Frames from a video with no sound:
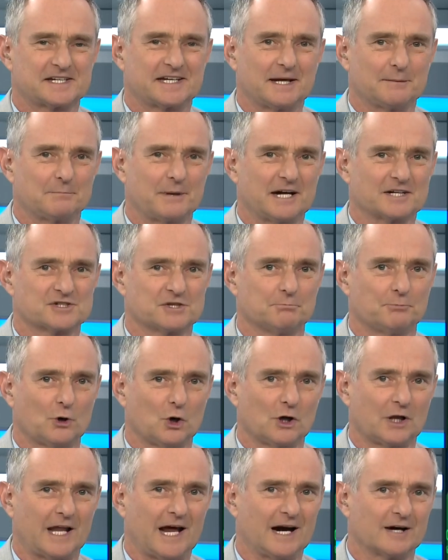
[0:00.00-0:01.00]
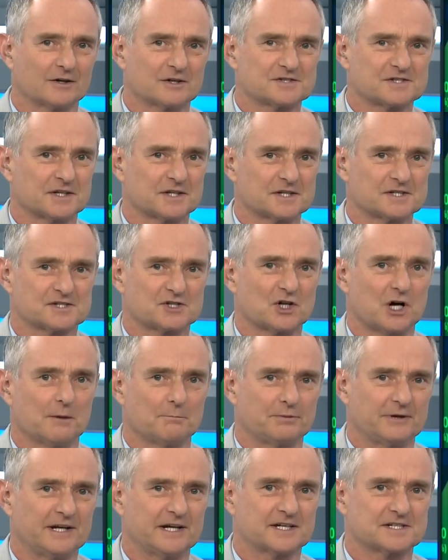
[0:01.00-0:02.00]
Let's get back to Paul Harris and
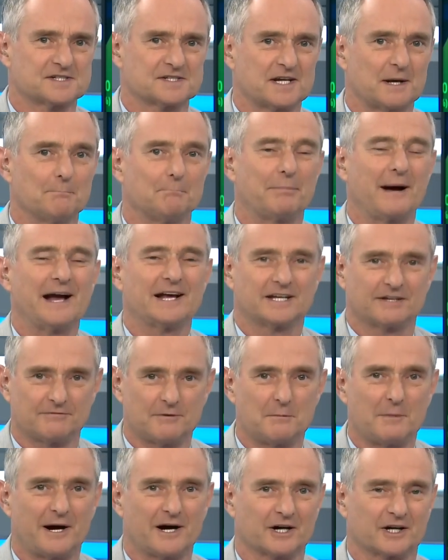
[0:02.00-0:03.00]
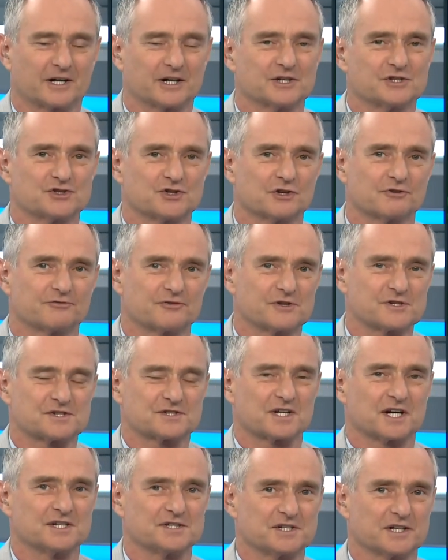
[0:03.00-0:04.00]
his top picks. Bank of America is your
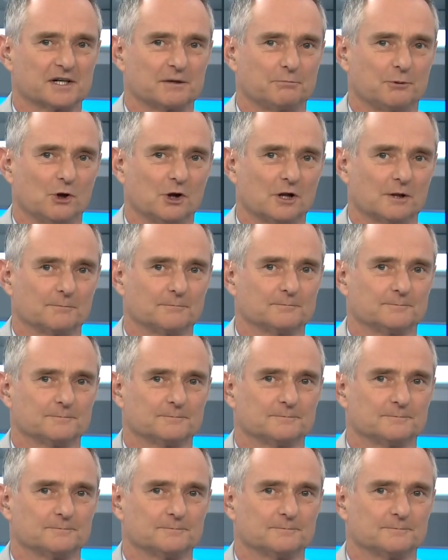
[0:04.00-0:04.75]
first idea, Paul.